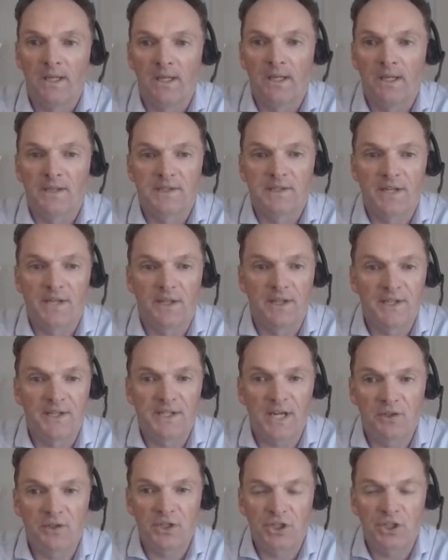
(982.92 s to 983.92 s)
So the
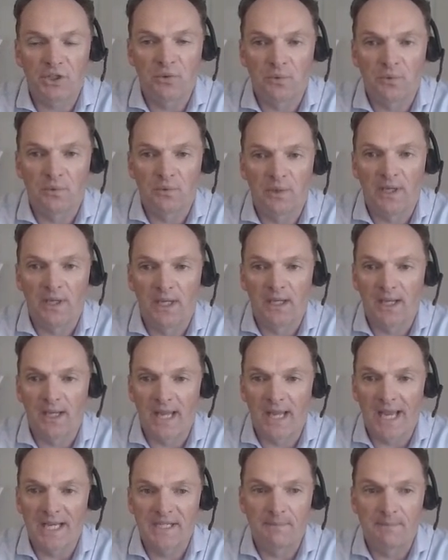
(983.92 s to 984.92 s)
social
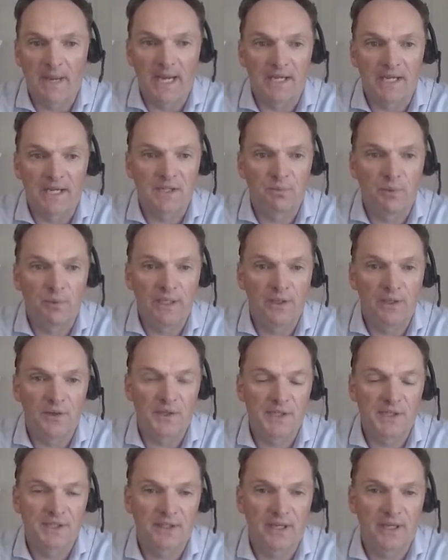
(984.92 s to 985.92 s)
aspect, we
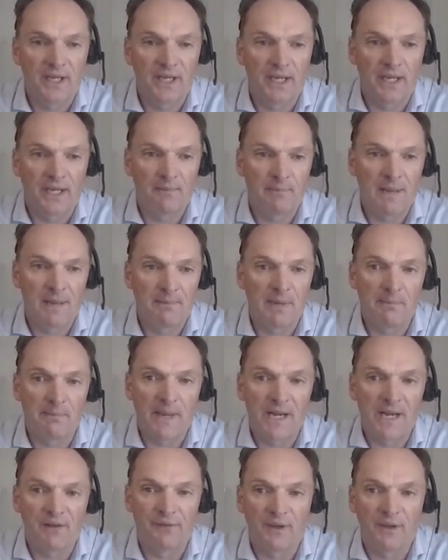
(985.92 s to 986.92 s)
looked at public
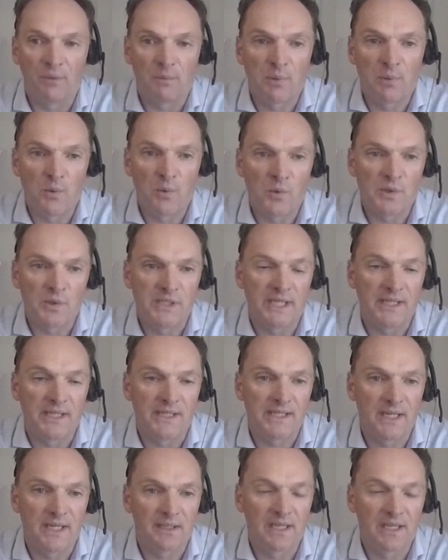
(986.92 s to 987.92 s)
benefit reporting.
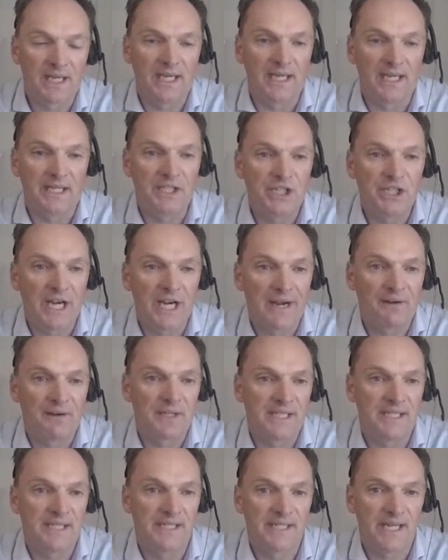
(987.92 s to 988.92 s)
So clearly
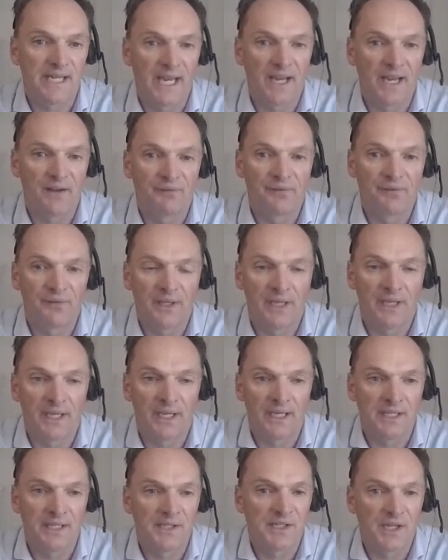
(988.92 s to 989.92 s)
charities have
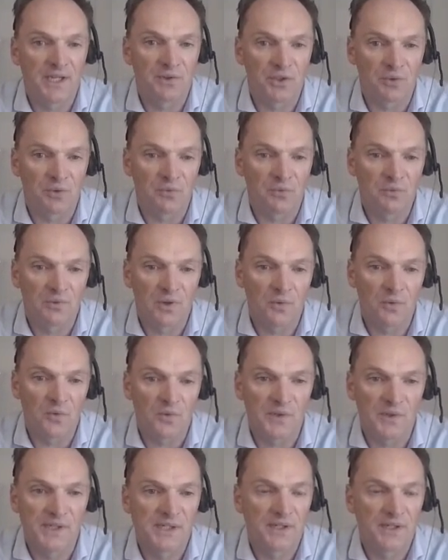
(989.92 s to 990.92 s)
a social
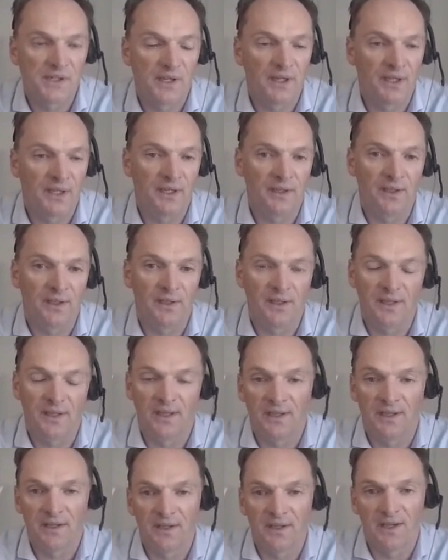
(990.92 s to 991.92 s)
cause
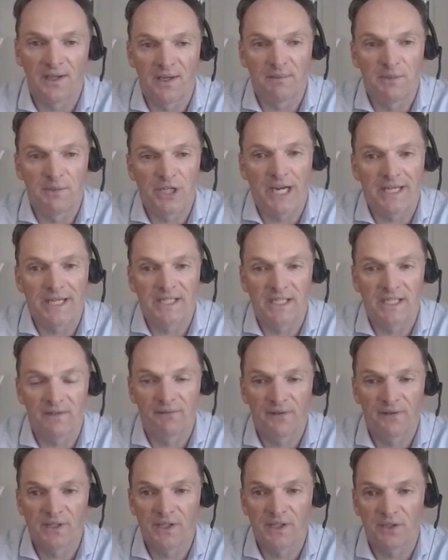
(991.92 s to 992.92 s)
and an
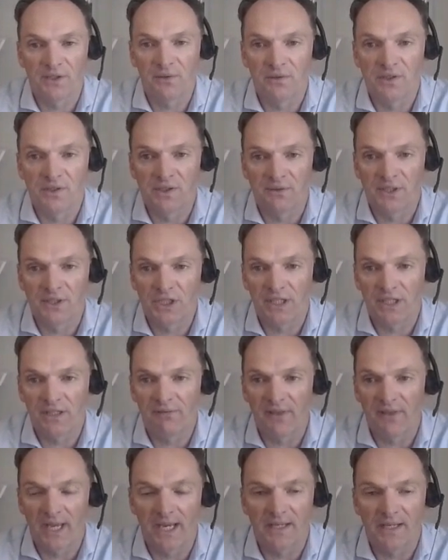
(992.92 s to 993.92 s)
objective to
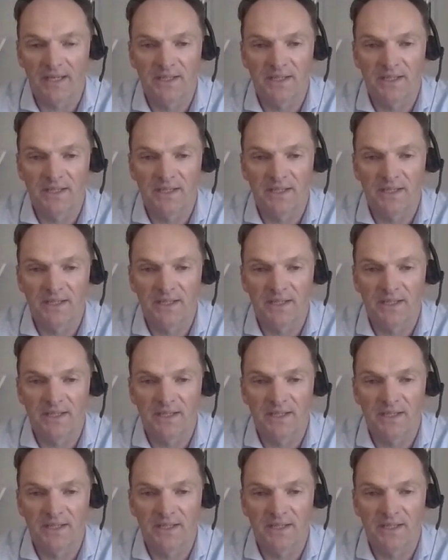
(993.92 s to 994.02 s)
achieve that.